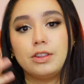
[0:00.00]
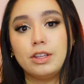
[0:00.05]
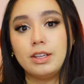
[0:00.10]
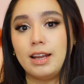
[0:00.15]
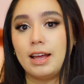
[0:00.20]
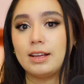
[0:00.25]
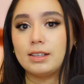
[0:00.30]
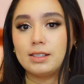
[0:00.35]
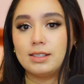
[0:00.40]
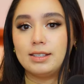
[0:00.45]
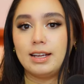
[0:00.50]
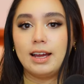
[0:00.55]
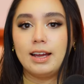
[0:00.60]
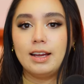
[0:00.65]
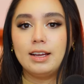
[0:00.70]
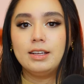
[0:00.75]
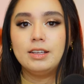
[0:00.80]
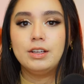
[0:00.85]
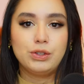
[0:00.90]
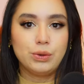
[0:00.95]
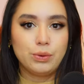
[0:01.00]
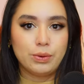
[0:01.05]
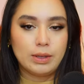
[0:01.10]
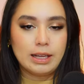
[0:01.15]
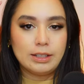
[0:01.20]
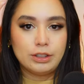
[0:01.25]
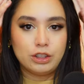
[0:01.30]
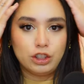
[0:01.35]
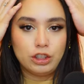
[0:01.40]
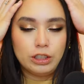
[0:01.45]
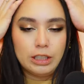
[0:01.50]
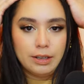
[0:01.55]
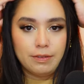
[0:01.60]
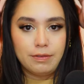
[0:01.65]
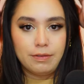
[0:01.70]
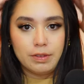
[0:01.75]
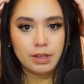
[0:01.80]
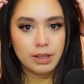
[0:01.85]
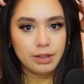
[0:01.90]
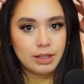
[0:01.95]
the next day to
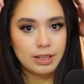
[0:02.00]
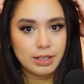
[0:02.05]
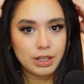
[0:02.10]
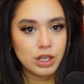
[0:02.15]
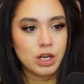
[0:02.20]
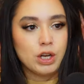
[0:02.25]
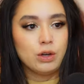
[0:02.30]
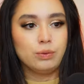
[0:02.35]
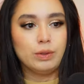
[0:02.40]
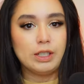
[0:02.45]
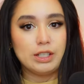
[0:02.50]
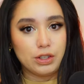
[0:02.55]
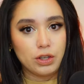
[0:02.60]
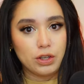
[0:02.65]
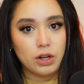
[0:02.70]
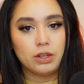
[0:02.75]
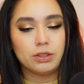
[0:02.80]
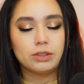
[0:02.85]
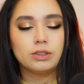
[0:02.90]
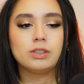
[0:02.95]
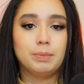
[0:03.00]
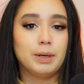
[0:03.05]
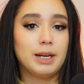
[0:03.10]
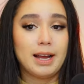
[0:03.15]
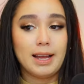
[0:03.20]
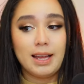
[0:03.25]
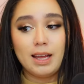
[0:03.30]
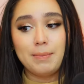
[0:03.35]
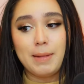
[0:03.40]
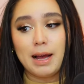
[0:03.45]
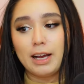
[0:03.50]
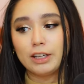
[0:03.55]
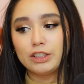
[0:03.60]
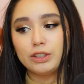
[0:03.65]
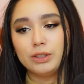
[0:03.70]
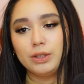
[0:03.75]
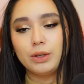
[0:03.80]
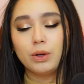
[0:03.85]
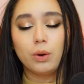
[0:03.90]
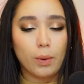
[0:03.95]
achieve this result. But I am
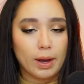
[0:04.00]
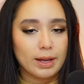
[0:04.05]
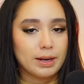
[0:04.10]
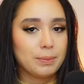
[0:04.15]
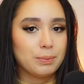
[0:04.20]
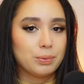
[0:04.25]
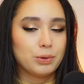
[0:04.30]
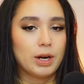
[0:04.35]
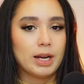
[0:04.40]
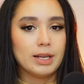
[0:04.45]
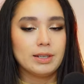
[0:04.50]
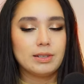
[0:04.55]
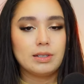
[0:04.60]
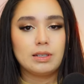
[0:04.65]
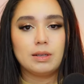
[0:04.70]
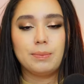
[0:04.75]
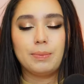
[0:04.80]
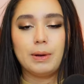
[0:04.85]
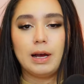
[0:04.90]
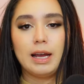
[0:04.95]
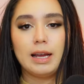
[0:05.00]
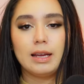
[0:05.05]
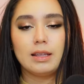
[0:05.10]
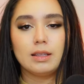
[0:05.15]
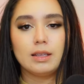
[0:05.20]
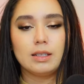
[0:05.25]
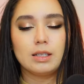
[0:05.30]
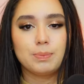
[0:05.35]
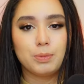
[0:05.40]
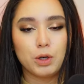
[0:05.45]
actually quite impressed by this